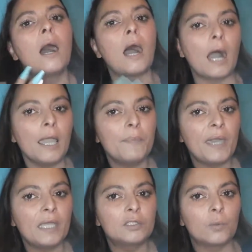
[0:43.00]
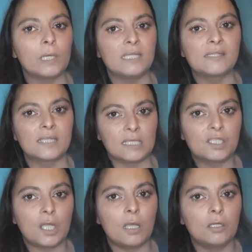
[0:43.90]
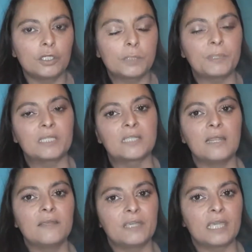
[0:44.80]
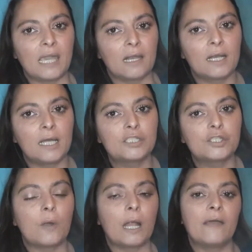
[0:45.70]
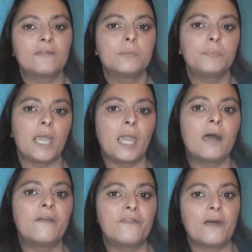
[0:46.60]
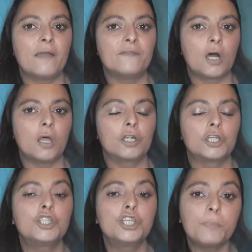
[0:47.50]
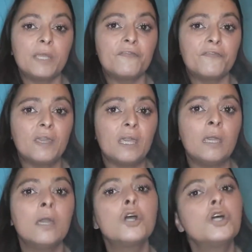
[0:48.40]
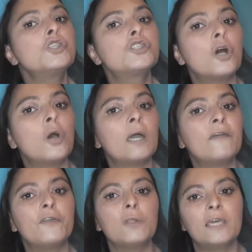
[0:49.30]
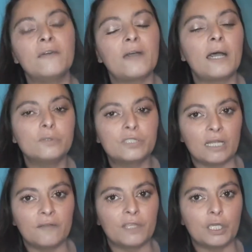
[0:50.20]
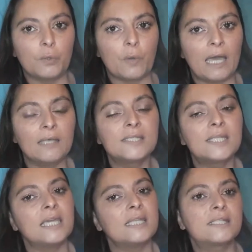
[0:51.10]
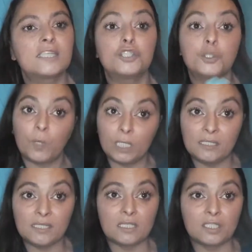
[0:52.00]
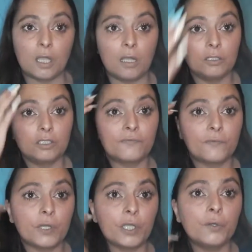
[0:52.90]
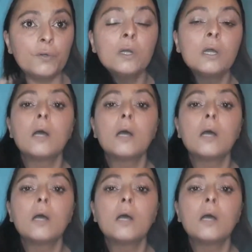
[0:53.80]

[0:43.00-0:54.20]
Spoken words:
I pay $26 because I live in Canada, so I have to pay a $5 shipping fee. So if you live outside of the US, it's $26 for you.